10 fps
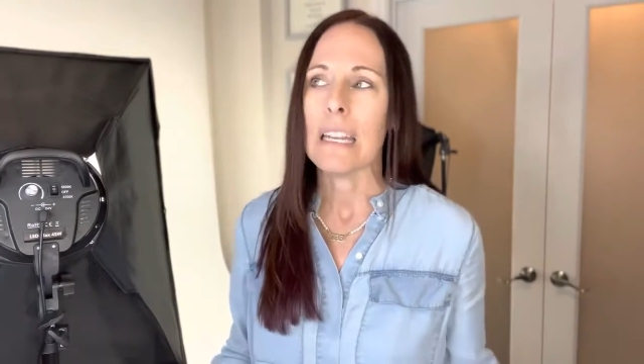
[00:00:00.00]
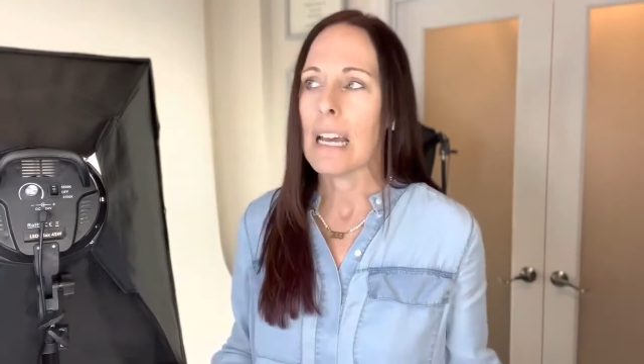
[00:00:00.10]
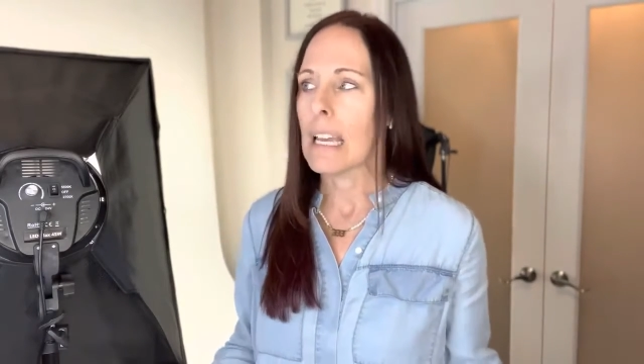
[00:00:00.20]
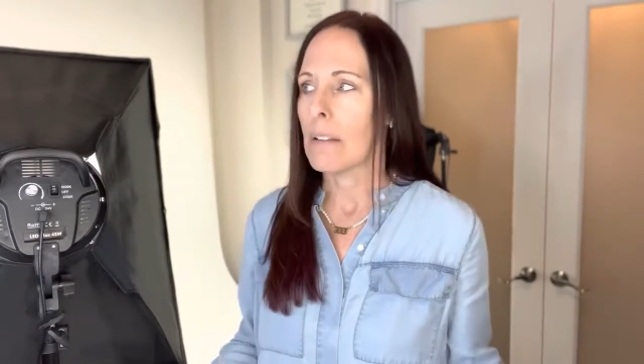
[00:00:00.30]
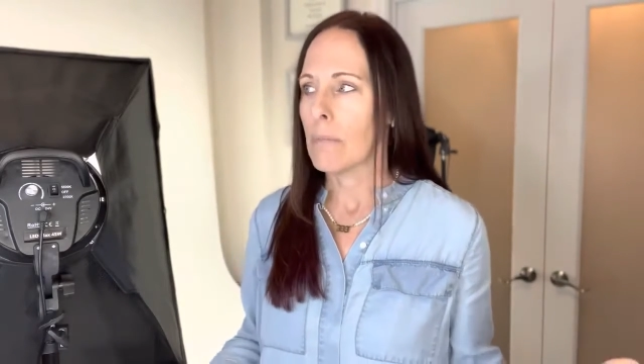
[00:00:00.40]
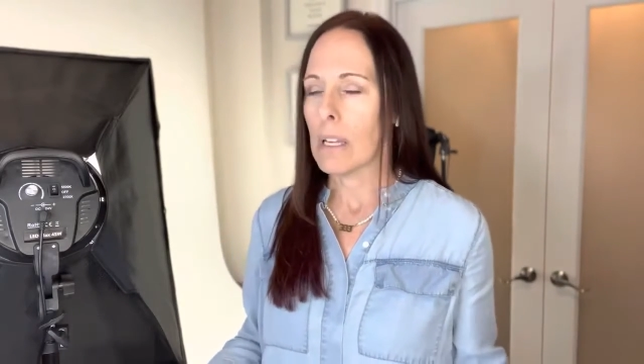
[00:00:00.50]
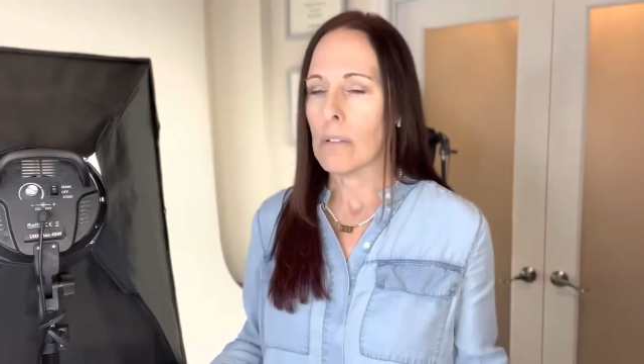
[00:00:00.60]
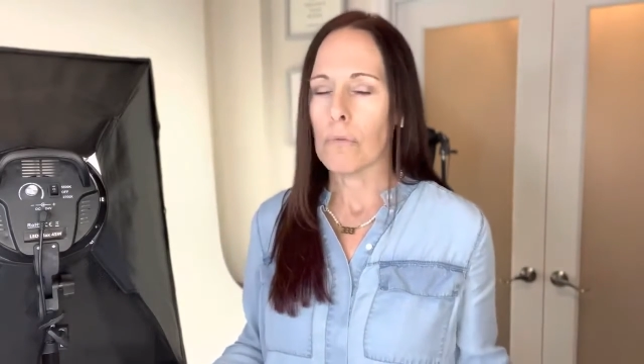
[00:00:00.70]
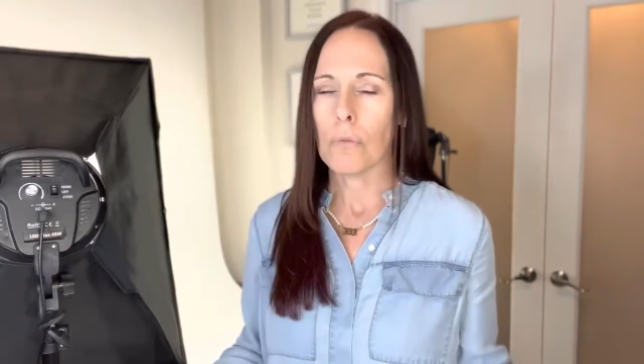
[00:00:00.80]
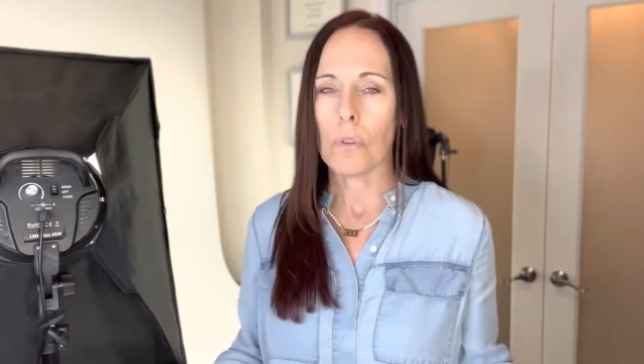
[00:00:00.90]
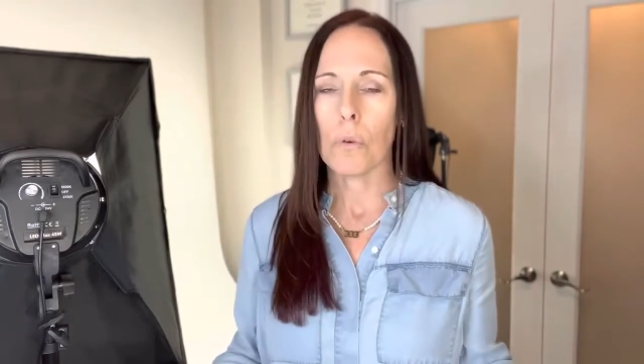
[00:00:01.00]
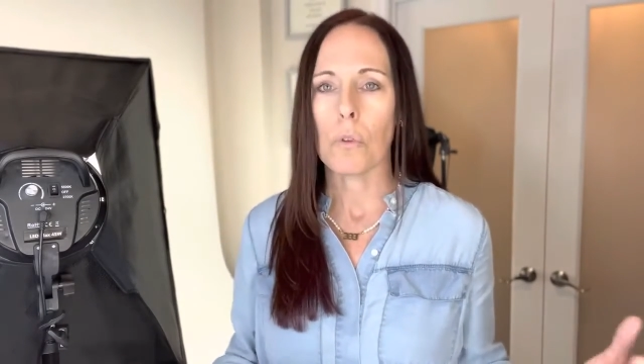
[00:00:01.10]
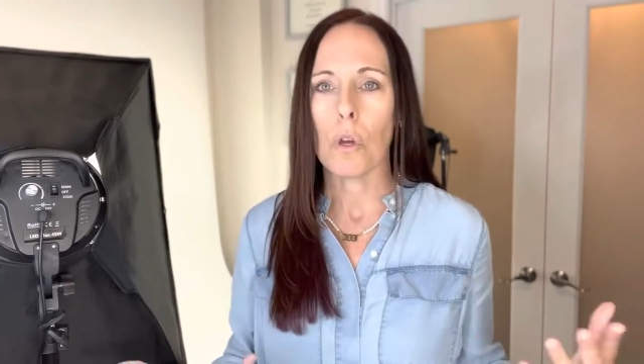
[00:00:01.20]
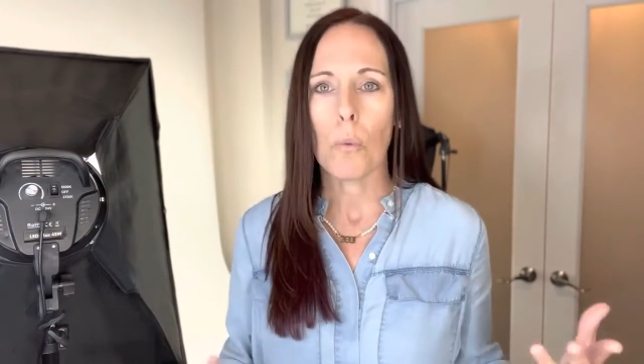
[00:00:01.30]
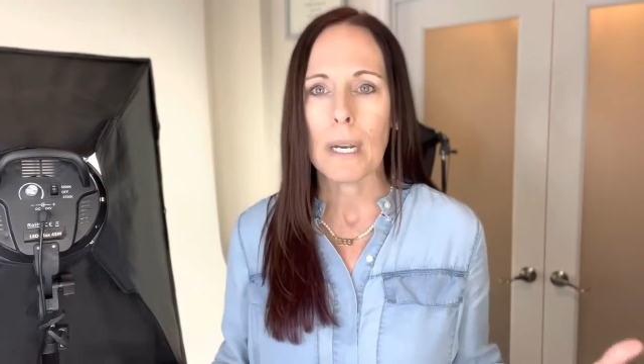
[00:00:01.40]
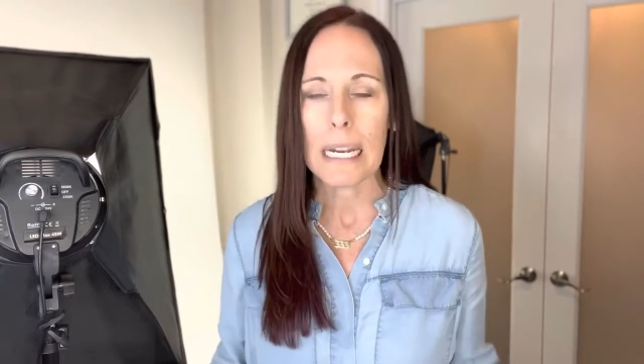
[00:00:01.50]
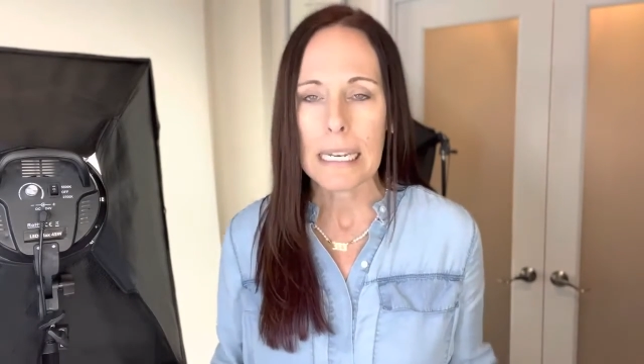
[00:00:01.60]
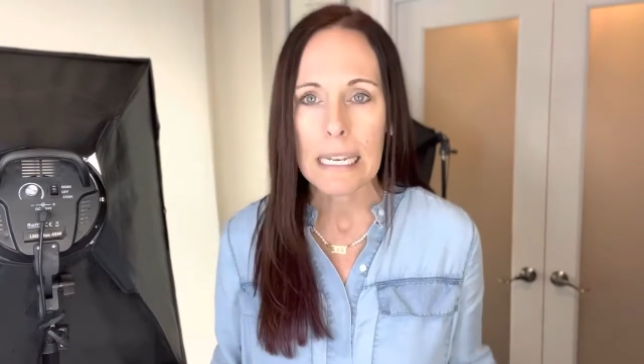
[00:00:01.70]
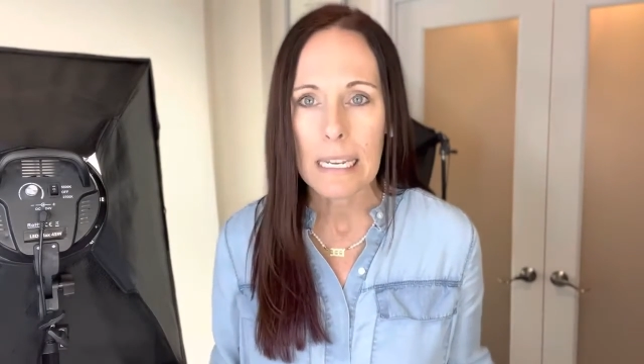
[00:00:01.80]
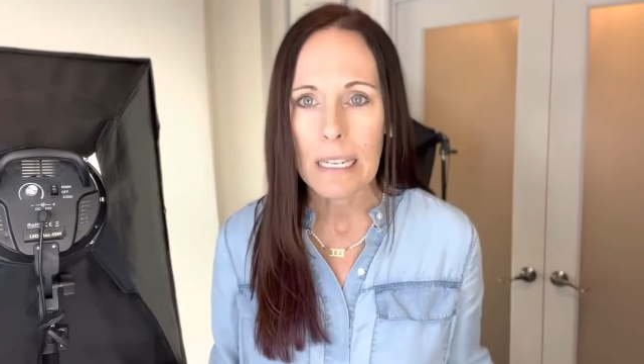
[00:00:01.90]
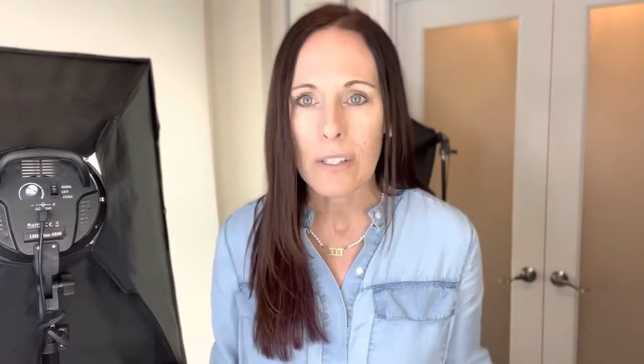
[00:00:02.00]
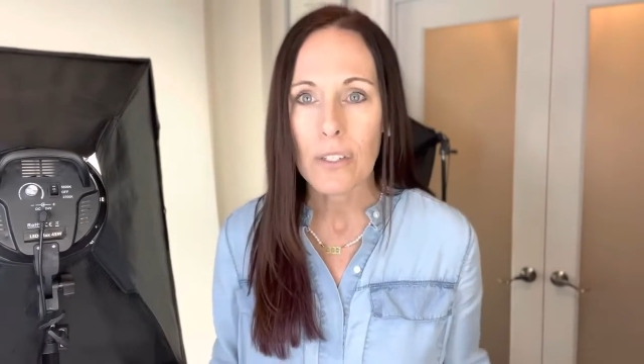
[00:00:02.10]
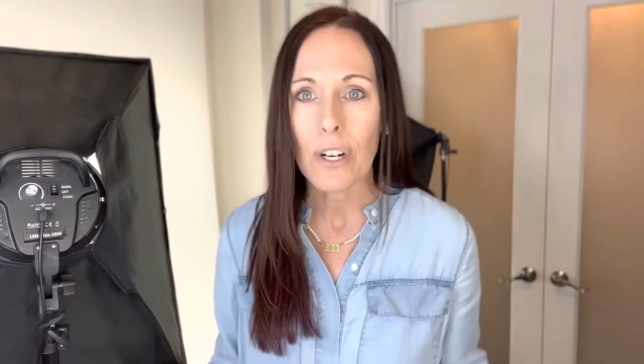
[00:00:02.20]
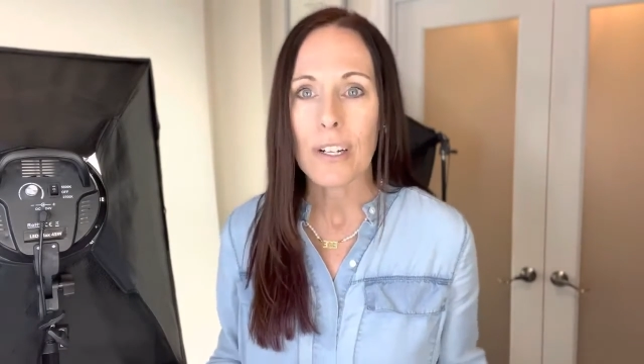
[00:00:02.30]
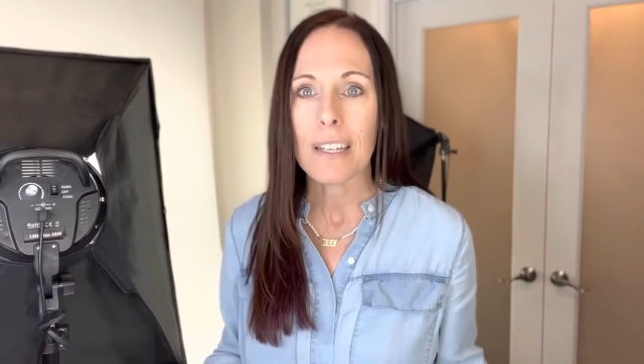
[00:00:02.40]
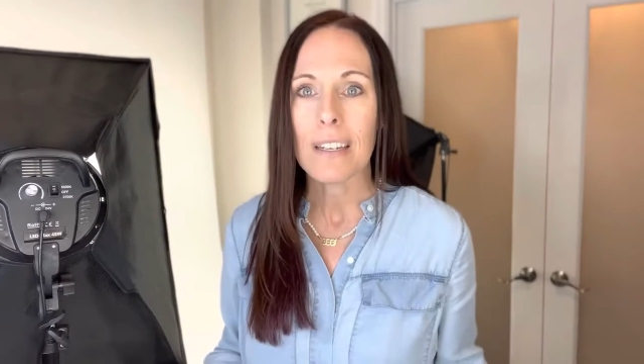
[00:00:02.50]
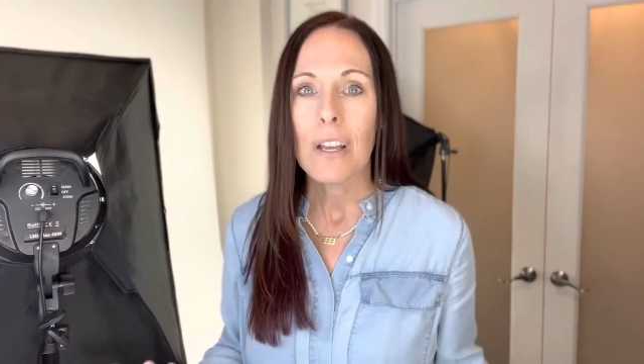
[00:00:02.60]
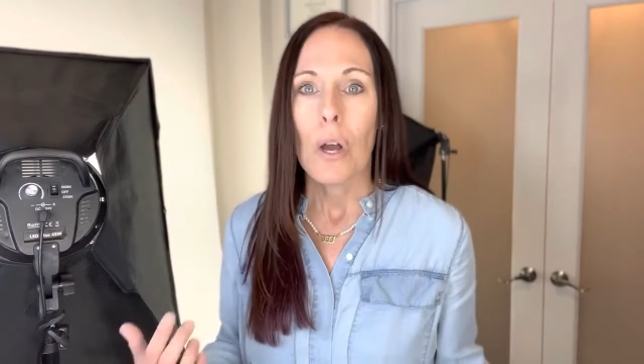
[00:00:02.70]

I, I don't know what I need to get started,